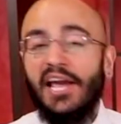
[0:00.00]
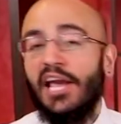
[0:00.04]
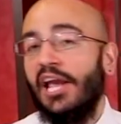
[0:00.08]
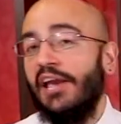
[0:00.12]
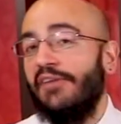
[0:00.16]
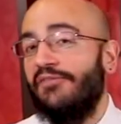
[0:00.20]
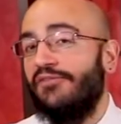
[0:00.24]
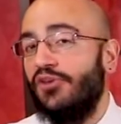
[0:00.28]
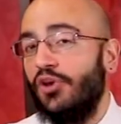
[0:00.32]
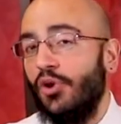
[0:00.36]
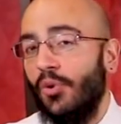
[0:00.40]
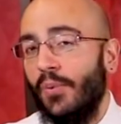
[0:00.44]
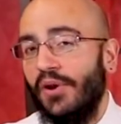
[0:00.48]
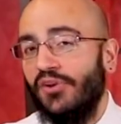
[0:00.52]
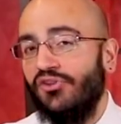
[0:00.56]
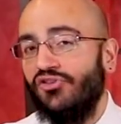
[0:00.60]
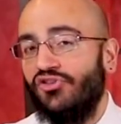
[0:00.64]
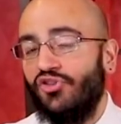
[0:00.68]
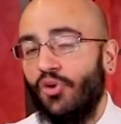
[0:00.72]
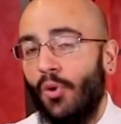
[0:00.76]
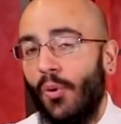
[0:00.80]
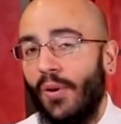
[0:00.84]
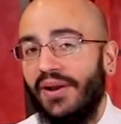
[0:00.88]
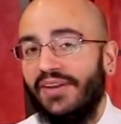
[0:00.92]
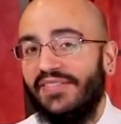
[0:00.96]
If you
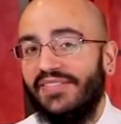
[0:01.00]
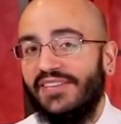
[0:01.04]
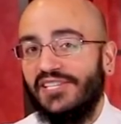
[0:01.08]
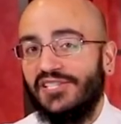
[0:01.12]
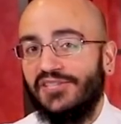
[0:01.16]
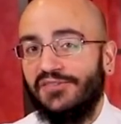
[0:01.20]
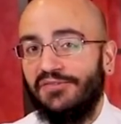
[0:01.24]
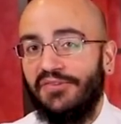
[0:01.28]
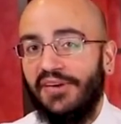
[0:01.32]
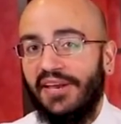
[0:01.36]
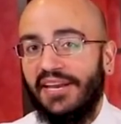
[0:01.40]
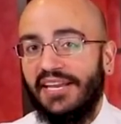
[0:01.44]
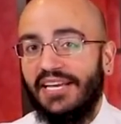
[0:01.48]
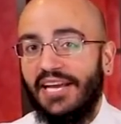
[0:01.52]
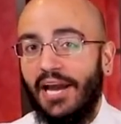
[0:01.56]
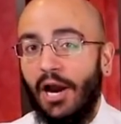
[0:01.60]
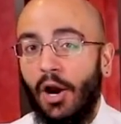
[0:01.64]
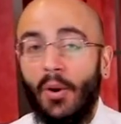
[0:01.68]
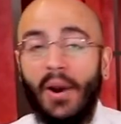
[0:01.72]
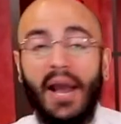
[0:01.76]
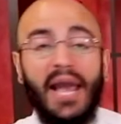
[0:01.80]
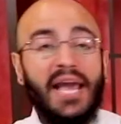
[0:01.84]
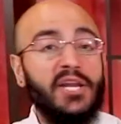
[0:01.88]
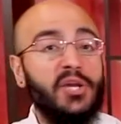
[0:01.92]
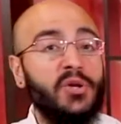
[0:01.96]
enjoyed this
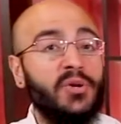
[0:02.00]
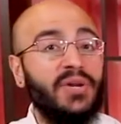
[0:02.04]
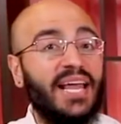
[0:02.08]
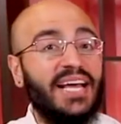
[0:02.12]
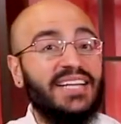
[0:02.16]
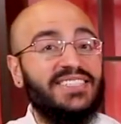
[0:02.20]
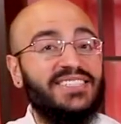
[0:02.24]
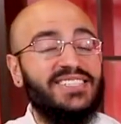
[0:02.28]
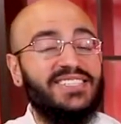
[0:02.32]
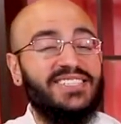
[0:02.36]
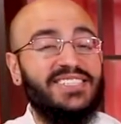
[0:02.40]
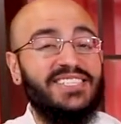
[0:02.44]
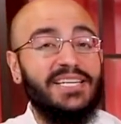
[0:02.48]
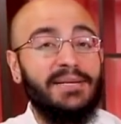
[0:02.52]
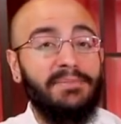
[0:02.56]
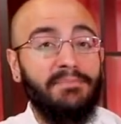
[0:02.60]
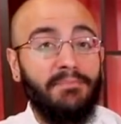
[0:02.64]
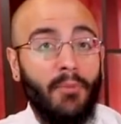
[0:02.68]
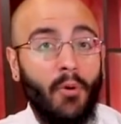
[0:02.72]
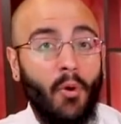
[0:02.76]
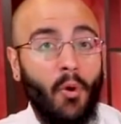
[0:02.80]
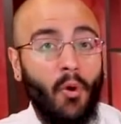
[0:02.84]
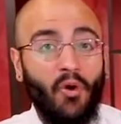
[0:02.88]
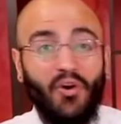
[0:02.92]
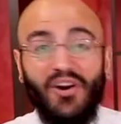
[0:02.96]
video and you'd like to see
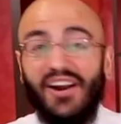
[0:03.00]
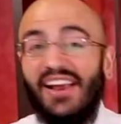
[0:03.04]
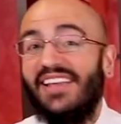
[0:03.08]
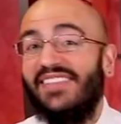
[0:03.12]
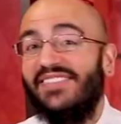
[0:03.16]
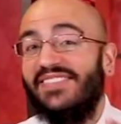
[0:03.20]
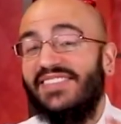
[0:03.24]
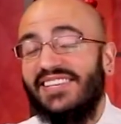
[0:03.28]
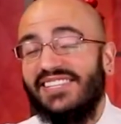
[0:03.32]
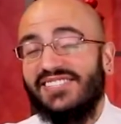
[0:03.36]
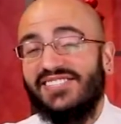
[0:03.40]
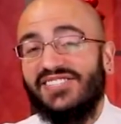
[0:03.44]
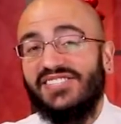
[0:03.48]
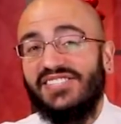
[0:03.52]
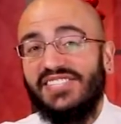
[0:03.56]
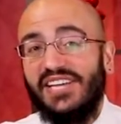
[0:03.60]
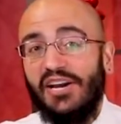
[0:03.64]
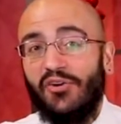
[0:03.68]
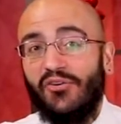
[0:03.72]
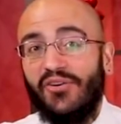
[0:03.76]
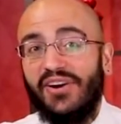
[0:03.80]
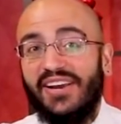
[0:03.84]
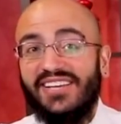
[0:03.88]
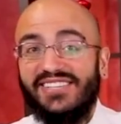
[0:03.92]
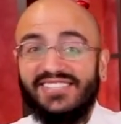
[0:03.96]
more in this
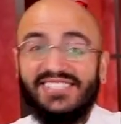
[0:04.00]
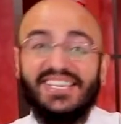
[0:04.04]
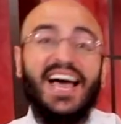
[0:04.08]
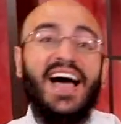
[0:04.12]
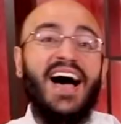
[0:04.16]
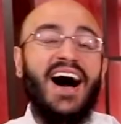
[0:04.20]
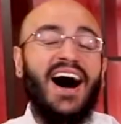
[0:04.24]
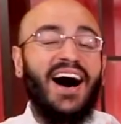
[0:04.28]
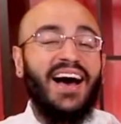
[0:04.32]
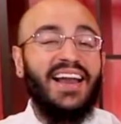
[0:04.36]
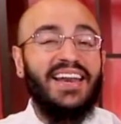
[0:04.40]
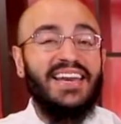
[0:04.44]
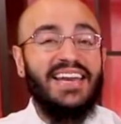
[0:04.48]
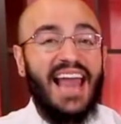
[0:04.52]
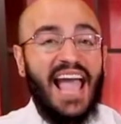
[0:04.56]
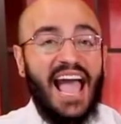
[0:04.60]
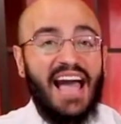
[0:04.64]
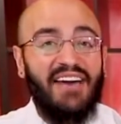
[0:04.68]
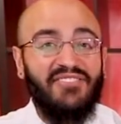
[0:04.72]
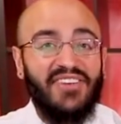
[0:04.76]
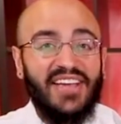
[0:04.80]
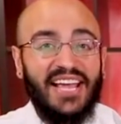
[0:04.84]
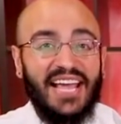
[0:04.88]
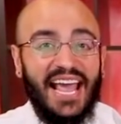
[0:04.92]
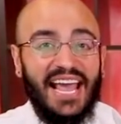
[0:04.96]
series on
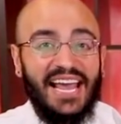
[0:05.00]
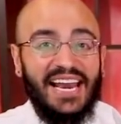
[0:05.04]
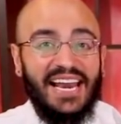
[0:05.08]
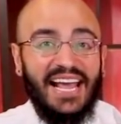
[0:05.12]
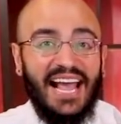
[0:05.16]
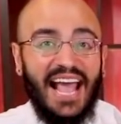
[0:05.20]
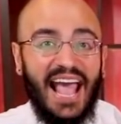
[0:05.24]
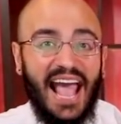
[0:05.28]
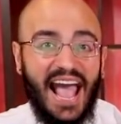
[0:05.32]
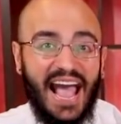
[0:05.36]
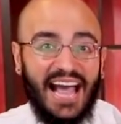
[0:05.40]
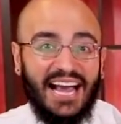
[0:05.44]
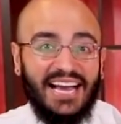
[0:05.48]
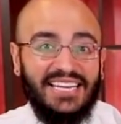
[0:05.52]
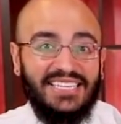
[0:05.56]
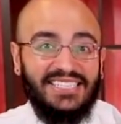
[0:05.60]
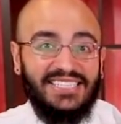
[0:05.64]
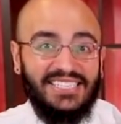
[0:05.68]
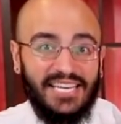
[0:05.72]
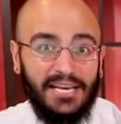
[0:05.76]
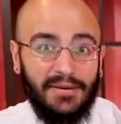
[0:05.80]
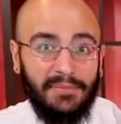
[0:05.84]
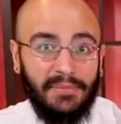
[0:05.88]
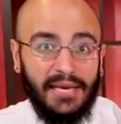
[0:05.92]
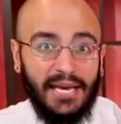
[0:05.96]
navigating
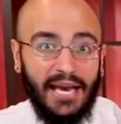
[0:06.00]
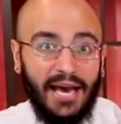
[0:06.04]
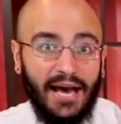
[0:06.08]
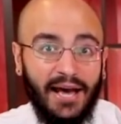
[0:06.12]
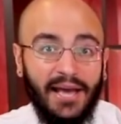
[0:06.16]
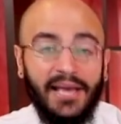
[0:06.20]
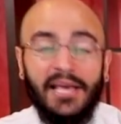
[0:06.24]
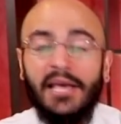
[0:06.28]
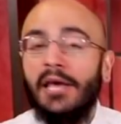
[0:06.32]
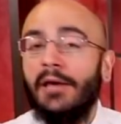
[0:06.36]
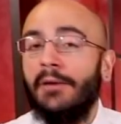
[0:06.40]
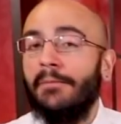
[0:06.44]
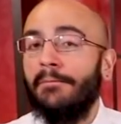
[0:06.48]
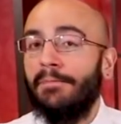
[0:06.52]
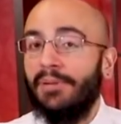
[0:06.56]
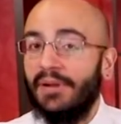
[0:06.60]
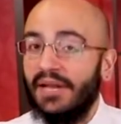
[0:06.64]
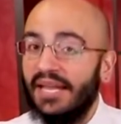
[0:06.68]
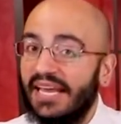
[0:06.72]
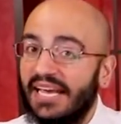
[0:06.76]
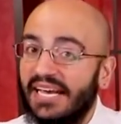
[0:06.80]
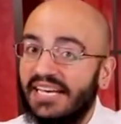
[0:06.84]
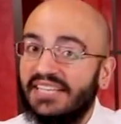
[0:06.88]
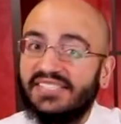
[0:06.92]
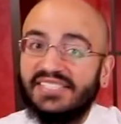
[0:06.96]
academia,
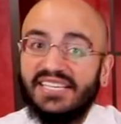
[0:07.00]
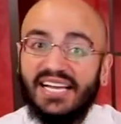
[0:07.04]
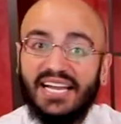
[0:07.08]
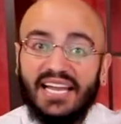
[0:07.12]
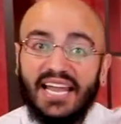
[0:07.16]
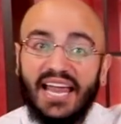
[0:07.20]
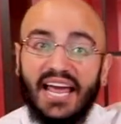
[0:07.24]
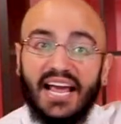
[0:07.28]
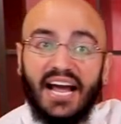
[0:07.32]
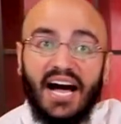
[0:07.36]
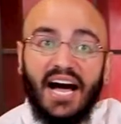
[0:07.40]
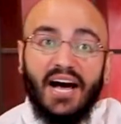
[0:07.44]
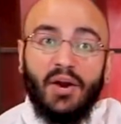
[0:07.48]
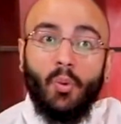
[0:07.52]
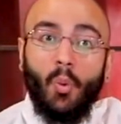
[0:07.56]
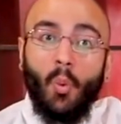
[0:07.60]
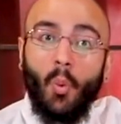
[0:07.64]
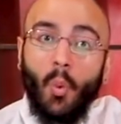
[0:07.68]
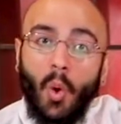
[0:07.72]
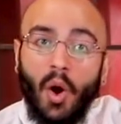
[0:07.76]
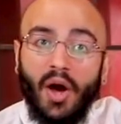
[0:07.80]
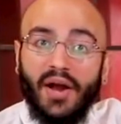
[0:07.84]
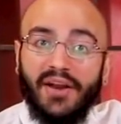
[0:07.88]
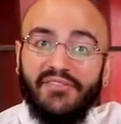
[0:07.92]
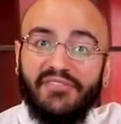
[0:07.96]
please click on
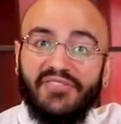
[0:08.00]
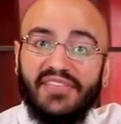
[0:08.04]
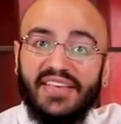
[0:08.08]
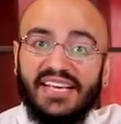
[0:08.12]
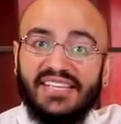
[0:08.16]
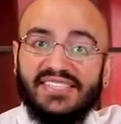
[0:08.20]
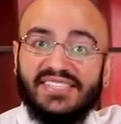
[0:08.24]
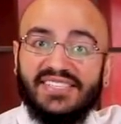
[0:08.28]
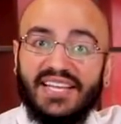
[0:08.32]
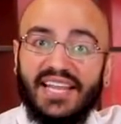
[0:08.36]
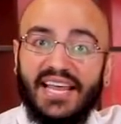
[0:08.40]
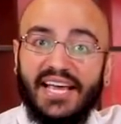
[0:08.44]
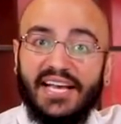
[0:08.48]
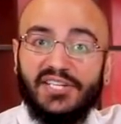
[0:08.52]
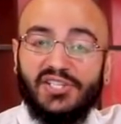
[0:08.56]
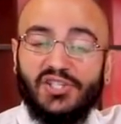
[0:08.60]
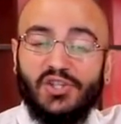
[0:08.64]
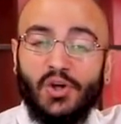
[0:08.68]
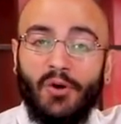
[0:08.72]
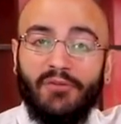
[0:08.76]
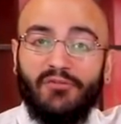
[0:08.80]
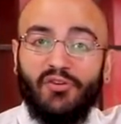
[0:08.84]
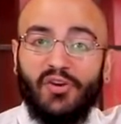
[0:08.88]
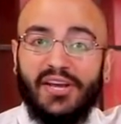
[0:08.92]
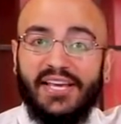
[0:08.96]
one of these links
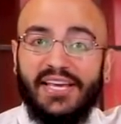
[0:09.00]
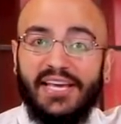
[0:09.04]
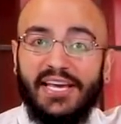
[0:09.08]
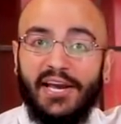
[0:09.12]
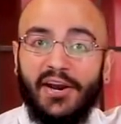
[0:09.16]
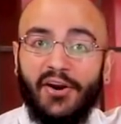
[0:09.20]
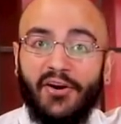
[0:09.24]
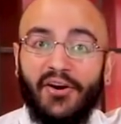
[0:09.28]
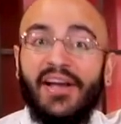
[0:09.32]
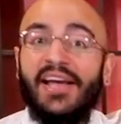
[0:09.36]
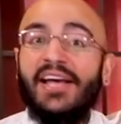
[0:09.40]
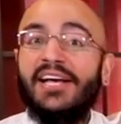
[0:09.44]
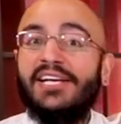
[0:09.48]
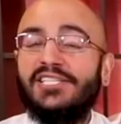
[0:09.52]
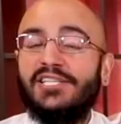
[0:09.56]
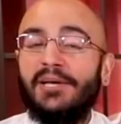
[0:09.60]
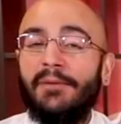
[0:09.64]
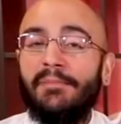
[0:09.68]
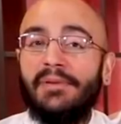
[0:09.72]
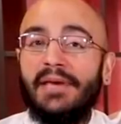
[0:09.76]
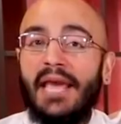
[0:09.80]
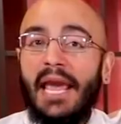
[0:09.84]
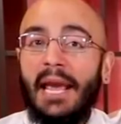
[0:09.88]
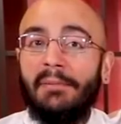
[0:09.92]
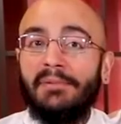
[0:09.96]
over here to
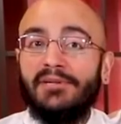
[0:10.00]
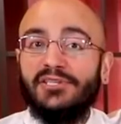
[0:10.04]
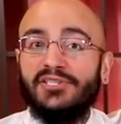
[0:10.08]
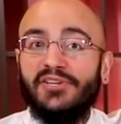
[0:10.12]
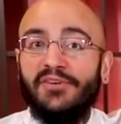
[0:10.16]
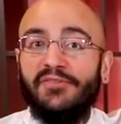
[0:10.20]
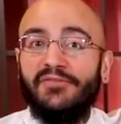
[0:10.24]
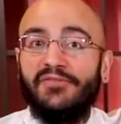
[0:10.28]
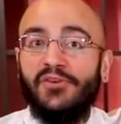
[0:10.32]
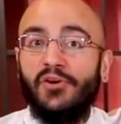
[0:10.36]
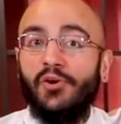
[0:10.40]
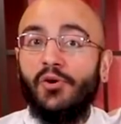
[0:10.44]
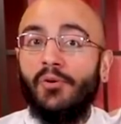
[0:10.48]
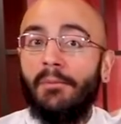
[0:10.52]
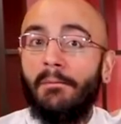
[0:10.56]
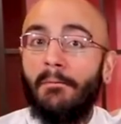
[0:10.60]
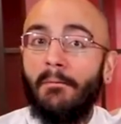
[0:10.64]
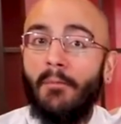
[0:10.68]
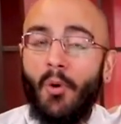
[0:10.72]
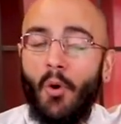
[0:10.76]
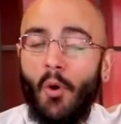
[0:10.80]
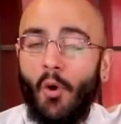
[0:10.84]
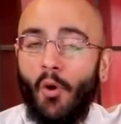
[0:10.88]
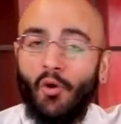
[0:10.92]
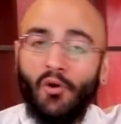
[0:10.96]
be able to view
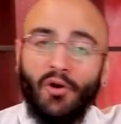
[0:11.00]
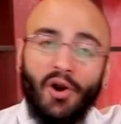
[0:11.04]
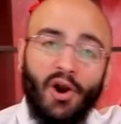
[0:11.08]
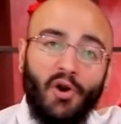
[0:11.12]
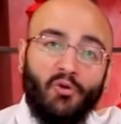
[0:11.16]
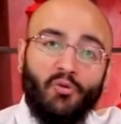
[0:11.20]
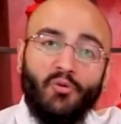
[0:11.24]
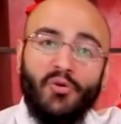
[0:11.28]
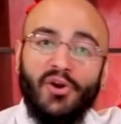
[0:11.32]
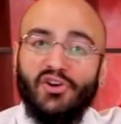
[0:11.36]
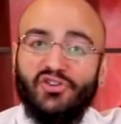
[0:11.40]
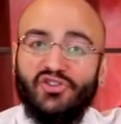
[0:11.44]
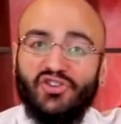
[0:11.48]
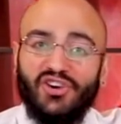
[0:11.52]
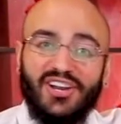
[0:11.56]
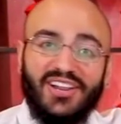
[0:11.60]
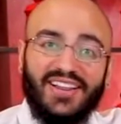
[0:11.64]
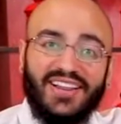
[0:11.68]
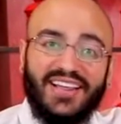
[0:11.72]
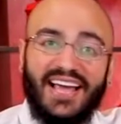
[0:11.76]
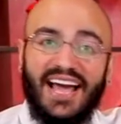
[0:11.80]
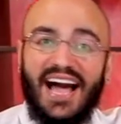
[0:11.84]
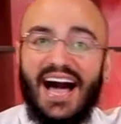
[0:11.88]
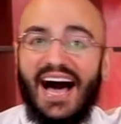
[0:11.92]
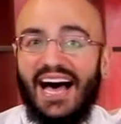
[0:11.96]
more
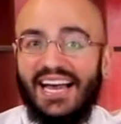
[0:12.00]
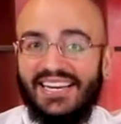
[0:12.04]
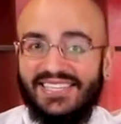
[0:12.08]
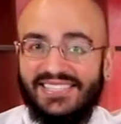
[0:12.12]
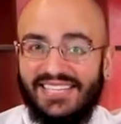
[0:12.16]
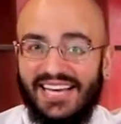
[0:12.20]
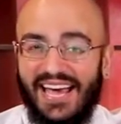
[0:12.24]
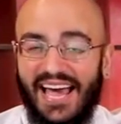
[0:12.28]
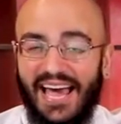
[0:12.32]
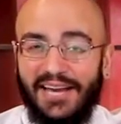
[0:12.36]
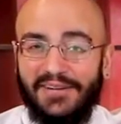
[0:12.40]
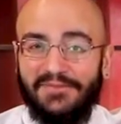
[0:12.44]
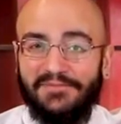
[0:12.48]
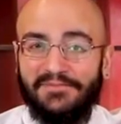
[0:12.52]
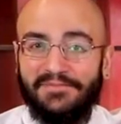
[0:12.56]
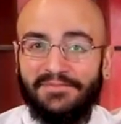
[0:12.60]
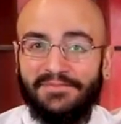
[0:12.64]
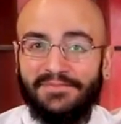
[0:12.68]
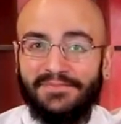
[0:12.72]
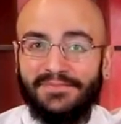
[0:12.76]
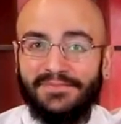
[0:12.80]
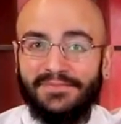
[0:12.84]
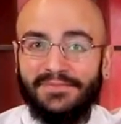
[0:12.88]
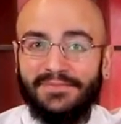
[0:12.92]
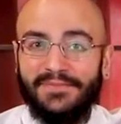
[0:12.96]
original content.
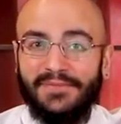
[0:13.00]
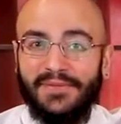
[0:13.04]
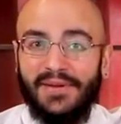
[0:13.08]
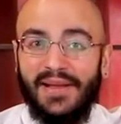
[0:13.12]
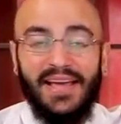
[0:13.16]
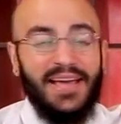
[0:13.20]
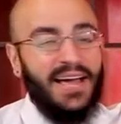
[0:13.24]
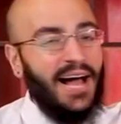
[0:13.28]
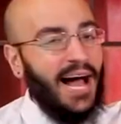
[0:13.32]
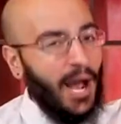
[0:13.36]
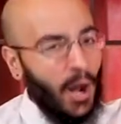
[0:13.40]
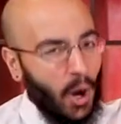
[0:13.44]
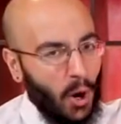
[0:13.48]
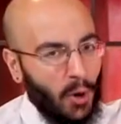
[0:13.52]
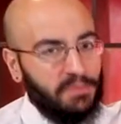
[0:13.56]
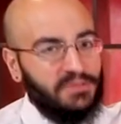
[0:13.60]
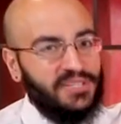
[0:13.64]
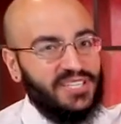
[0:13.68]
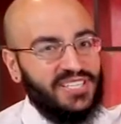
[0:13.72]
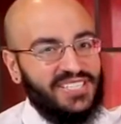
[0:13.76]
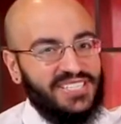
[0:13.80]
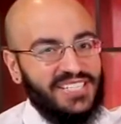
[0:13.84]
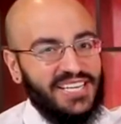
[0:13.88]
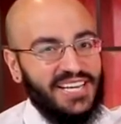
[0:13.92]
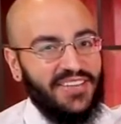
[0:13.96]
I hope
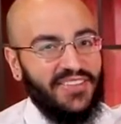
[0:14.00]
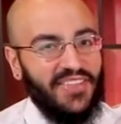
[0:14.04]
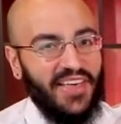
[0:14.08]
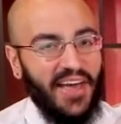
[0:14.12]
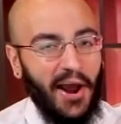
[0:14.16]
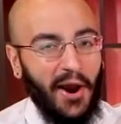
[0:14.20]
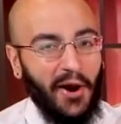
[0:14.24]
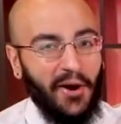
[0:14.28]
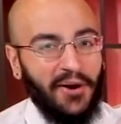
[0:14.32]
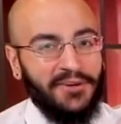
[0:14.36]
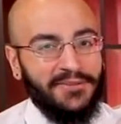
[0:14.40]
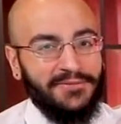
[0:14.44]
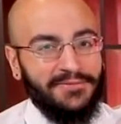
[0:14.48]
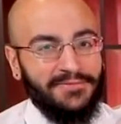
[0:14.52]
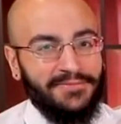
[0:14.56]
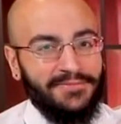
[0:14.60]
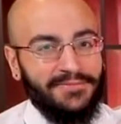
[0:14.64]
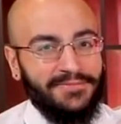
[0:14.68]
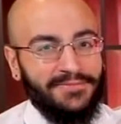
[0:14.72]
to see you there.